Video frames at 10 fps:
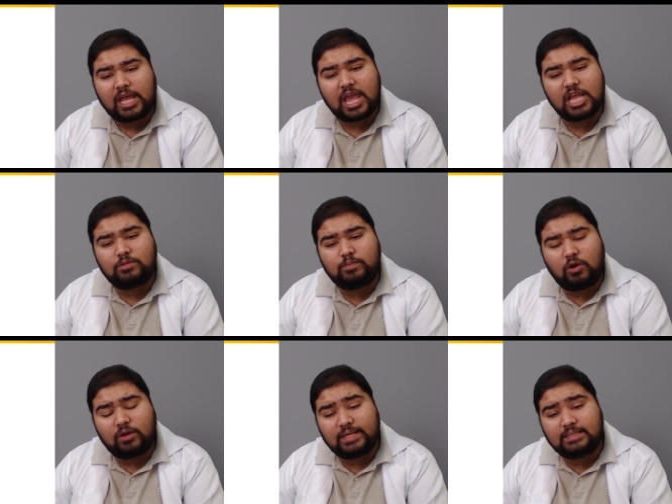age
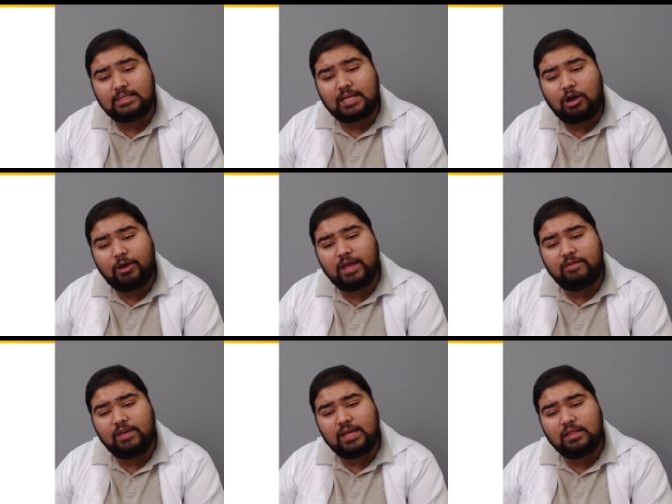progresses.
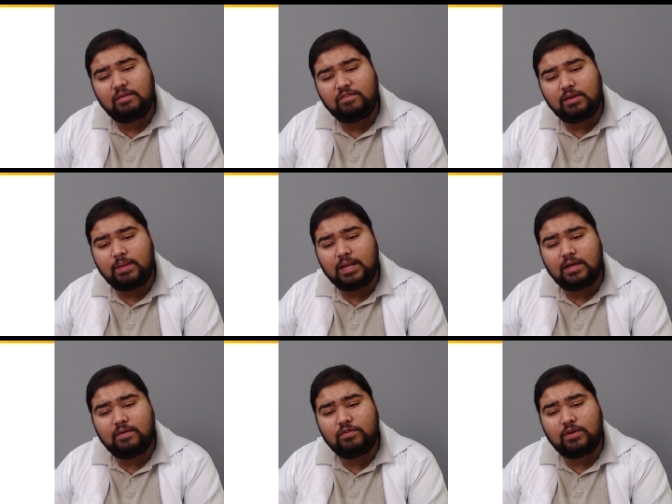However, in the female
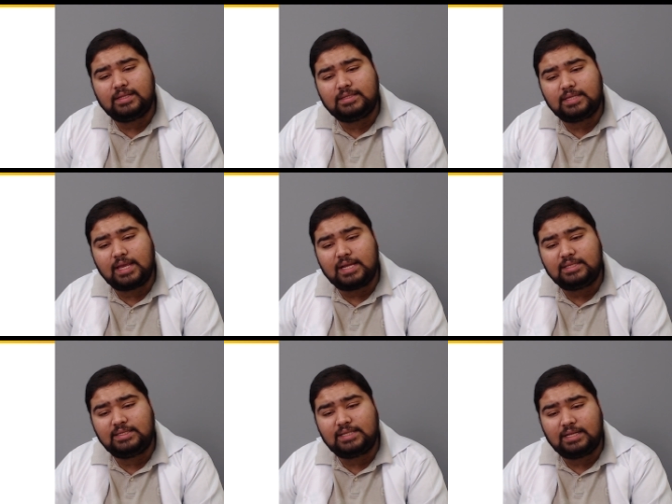curve, you can see a
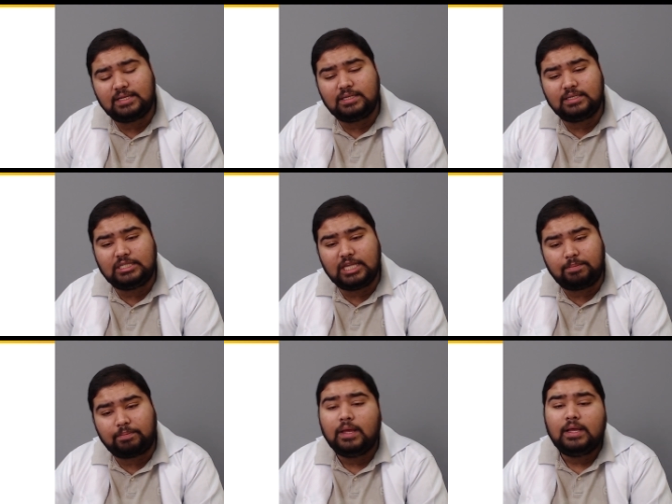sudden
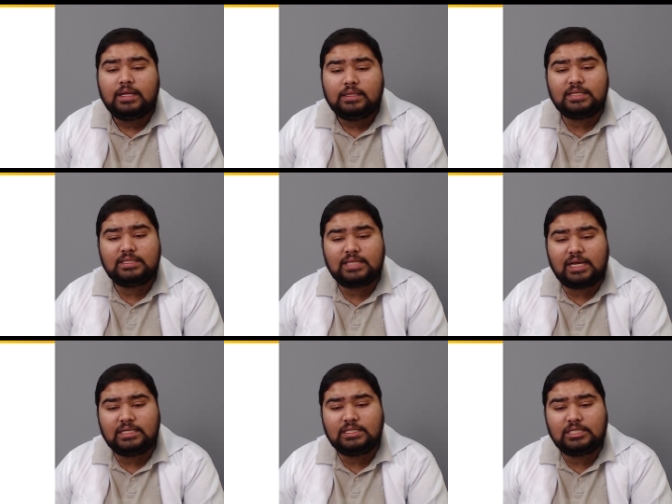dip. This
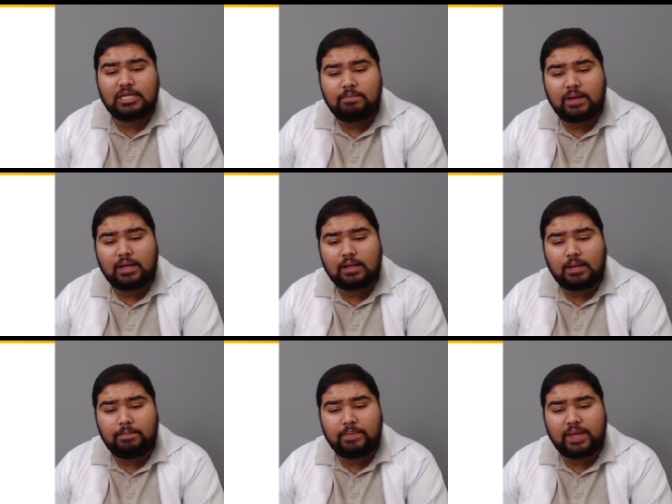sudden dip uh,
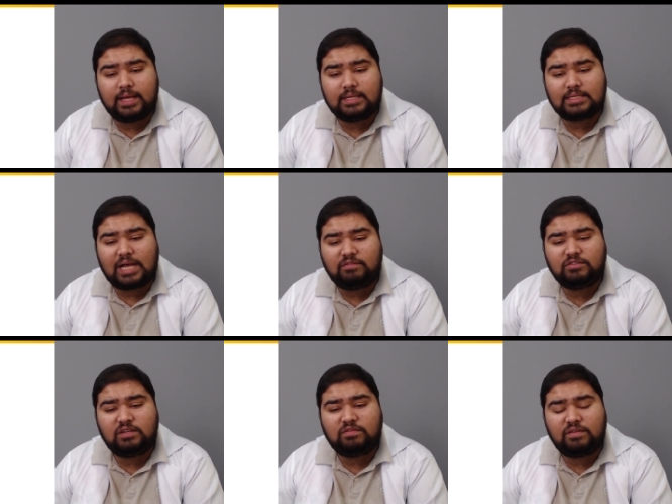appears
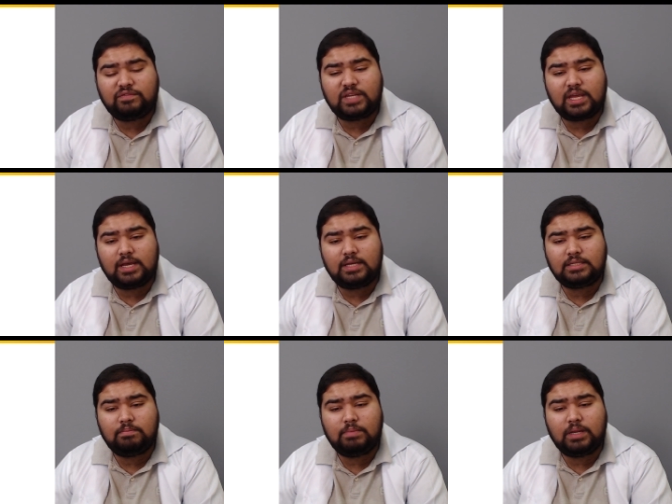after 50 years
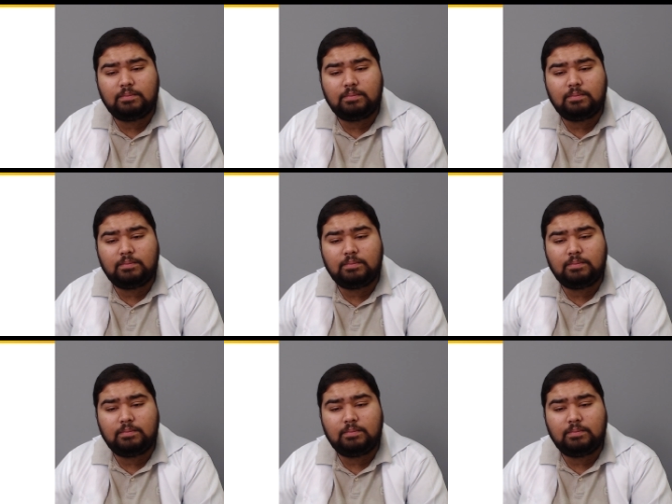and